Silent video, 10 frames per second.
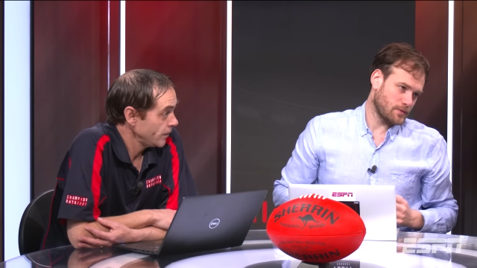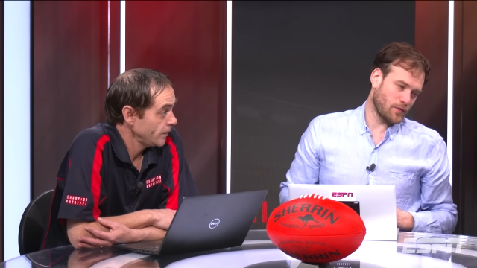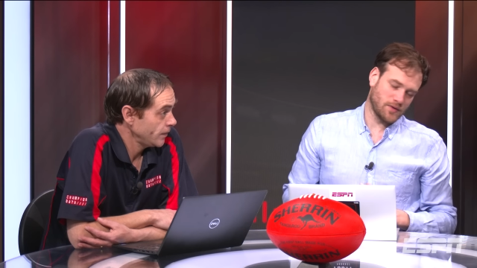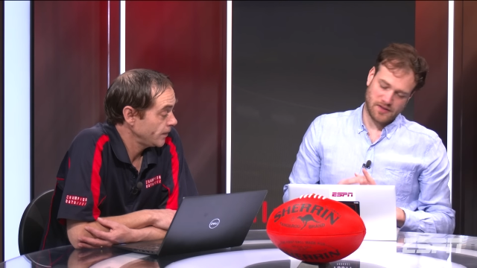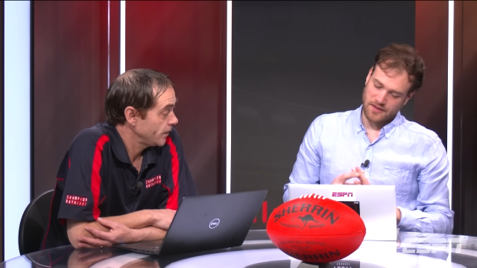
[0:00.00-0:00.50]
Speaker 1: We've
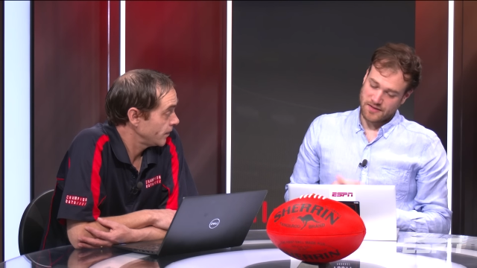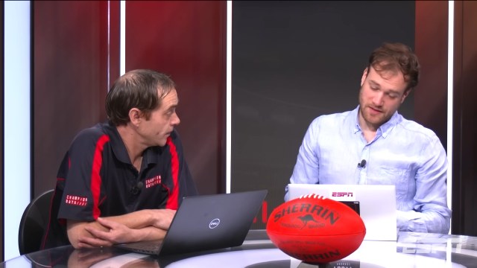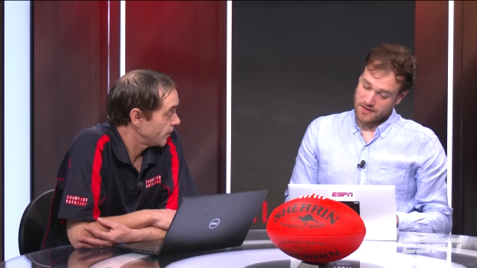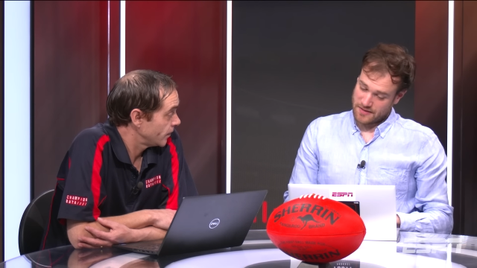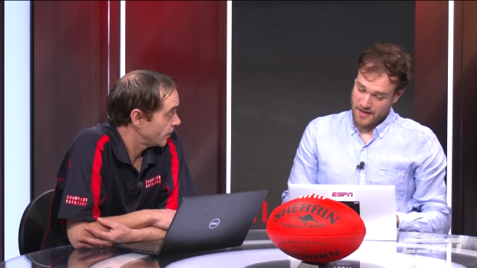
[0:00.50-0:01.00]
also seen
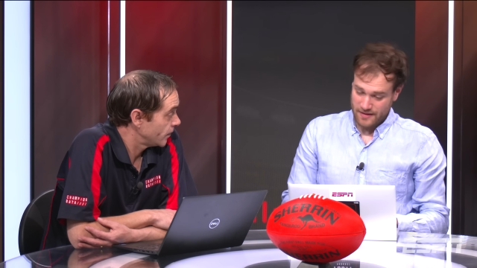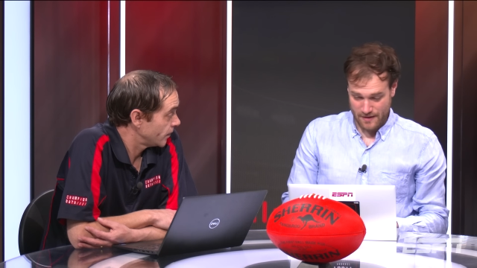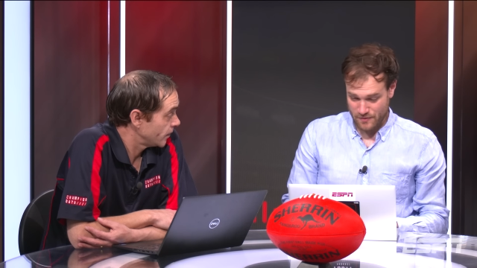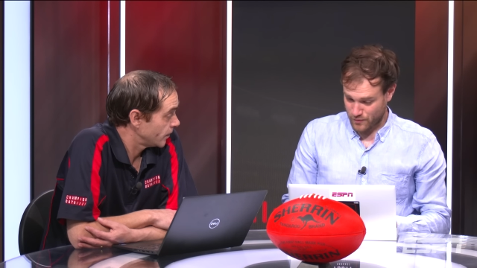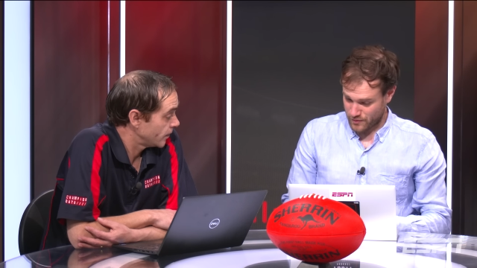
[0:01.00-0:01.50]
Sydney start
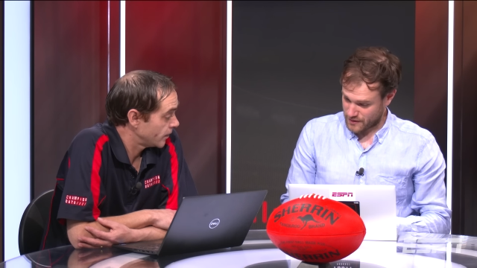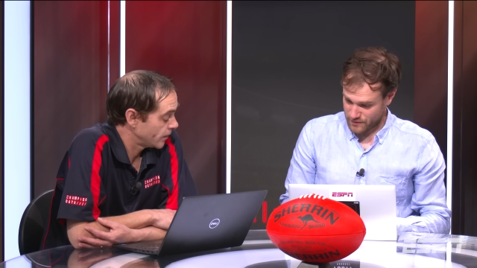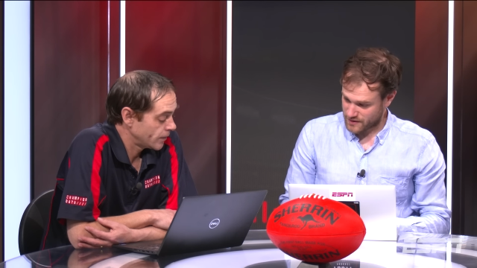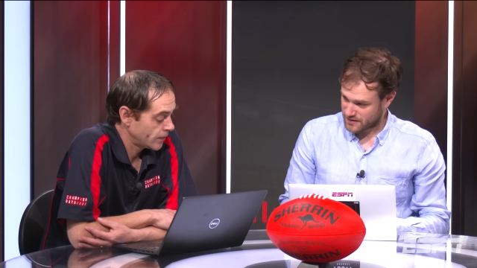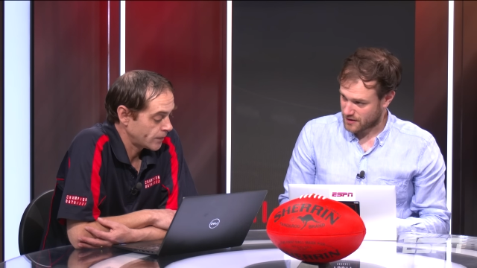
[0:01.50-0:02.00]
games really,
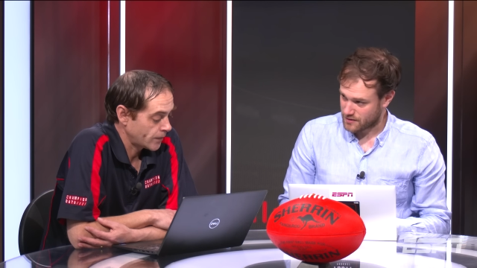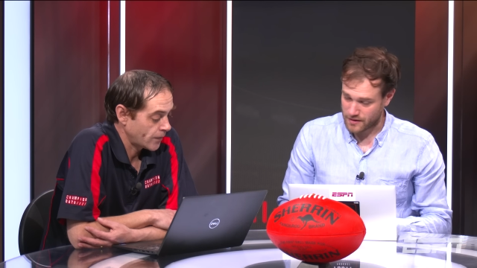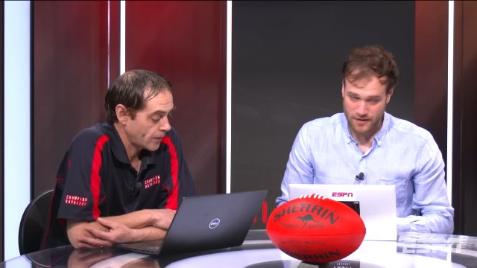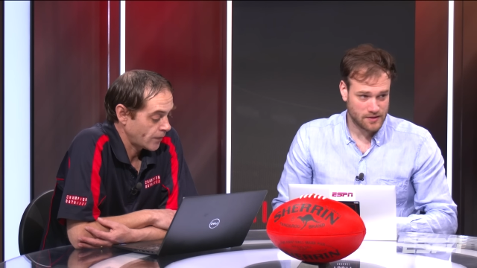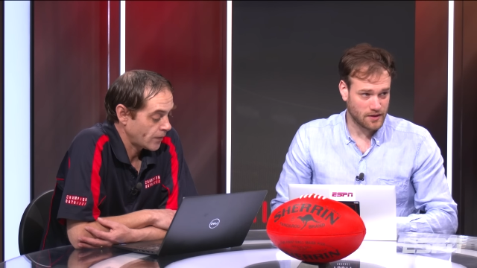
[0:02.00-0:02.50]
really slow.
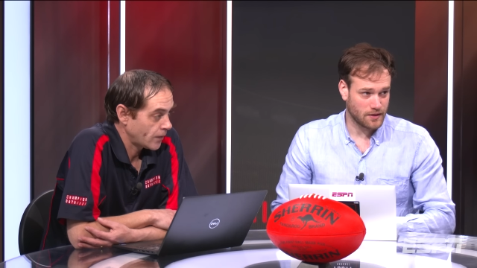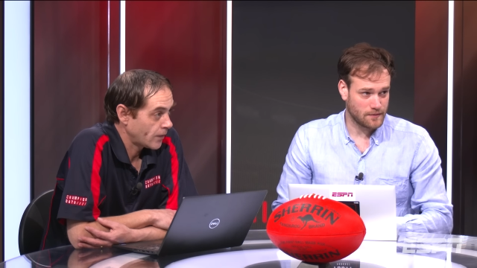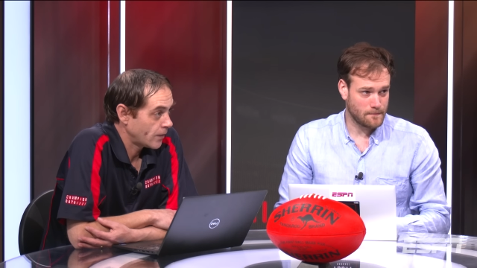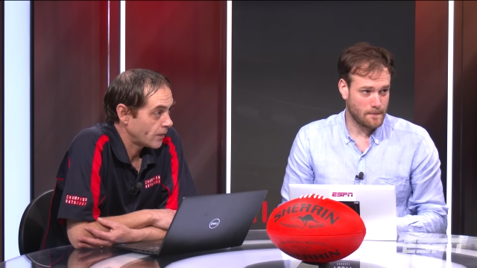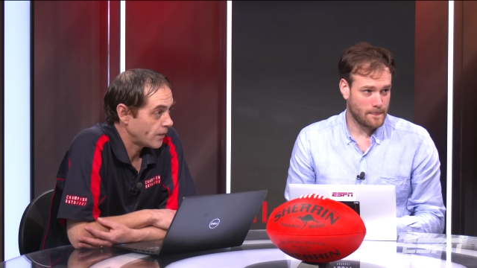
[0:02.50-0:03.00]
We have, so. yes.